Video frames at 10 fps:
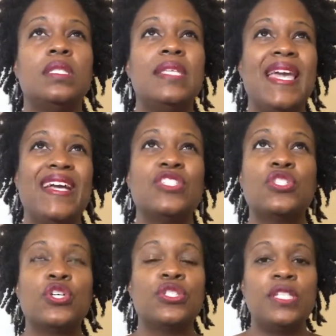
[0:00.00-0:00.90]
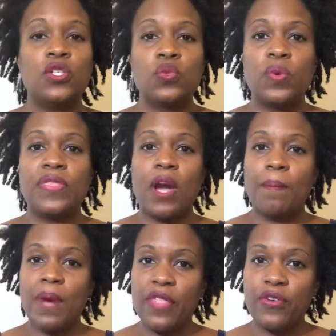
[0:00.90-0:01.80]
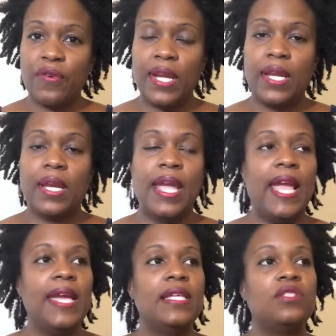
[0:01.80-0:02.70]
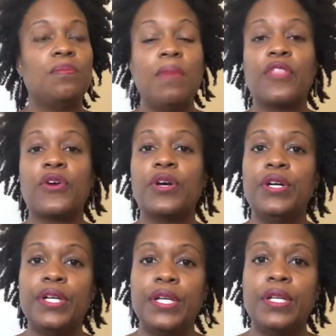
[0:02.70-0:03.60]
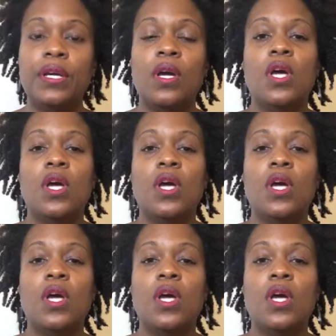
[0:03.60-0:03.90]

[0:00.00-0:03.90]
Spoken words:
Cancer deals with our mothering and motherhood.